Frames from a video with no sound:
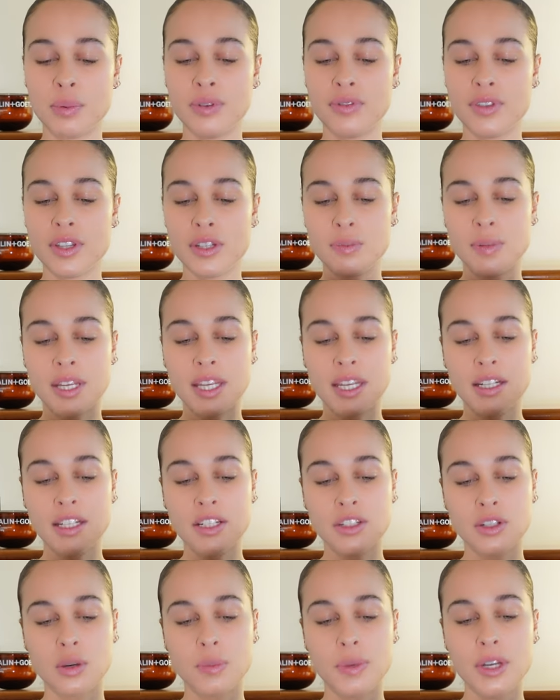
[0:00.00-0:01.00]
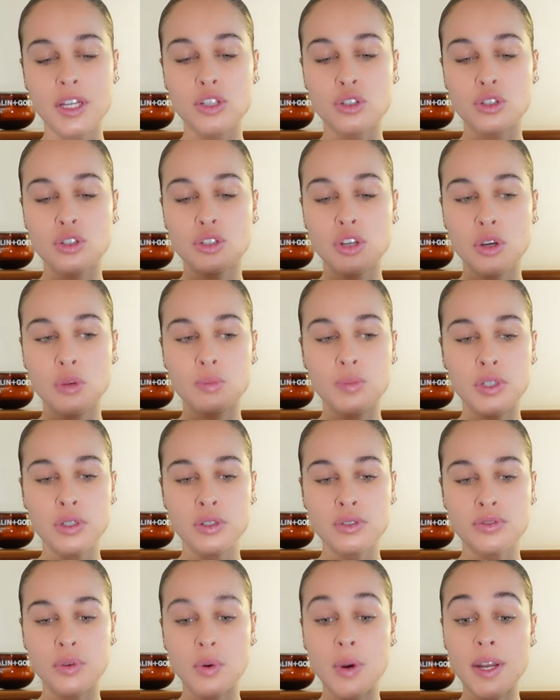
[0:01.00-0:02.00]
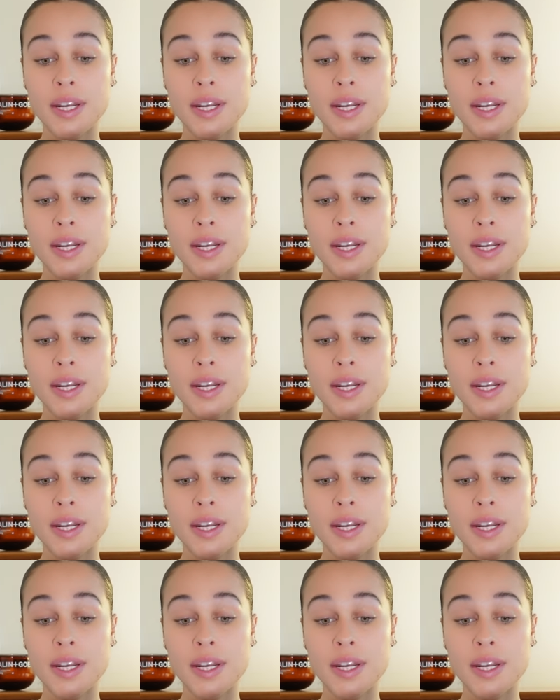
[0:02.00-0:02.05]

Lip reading: of this bikini top. It's so beautiful.